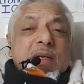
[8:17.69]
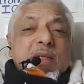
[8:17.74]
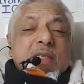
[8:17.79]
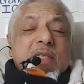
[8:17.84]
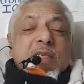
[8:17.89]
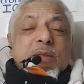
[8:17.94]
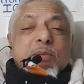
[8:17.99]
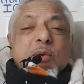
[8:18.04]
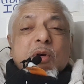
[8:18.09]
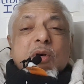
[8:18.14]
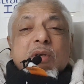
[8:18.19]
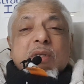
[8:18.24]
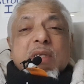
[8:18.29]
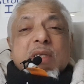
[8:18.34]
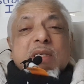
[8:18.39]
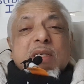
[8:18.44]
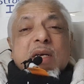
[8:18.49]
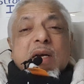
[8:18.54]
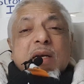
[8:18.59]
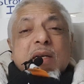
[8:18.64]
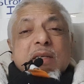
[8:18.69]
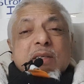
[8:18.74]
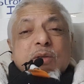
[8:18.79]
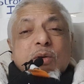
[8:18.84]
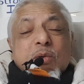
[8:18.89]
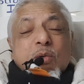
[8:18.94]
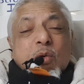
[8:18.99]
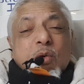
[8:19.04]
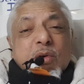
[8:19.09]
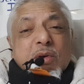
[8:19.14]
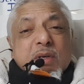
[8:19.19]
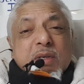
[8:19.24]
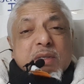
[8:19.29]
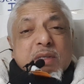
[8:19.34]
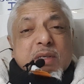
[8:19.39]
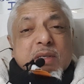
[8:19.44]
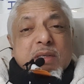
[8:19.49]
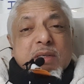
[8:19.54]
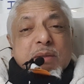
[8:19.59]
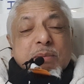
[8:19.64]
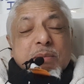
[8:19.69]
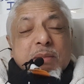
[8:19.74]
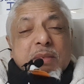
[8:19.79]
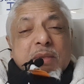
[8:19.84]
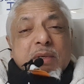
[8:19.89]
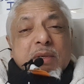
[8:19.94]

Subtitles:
Just because a child has got autism